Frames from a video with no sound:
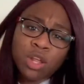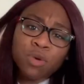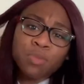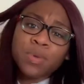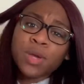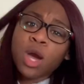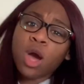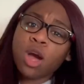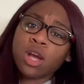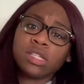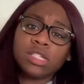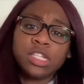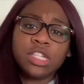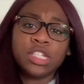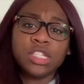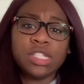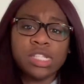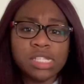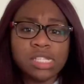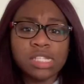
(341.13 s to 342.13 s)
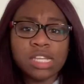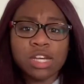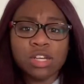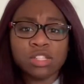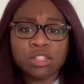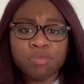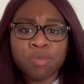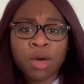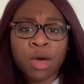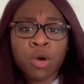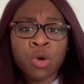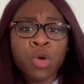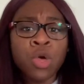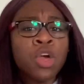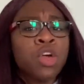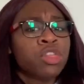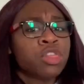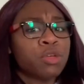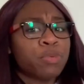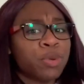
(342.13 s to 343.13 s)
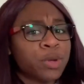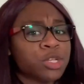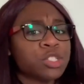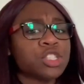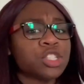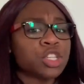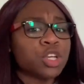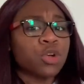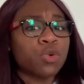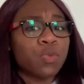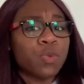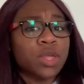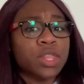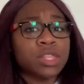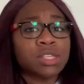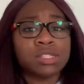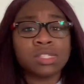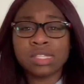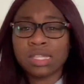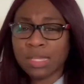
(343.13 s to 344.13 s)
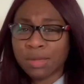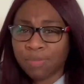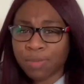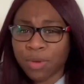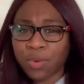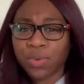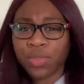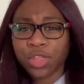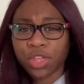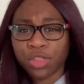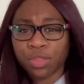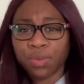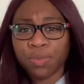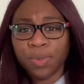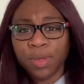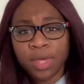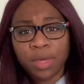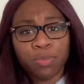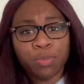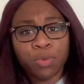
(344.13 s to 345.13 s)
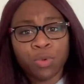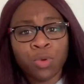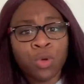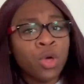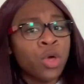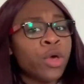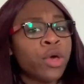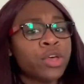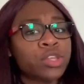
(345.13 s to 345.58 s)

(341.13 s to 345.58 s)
it'll be hard to hear details about the person you're with sleeping with other people.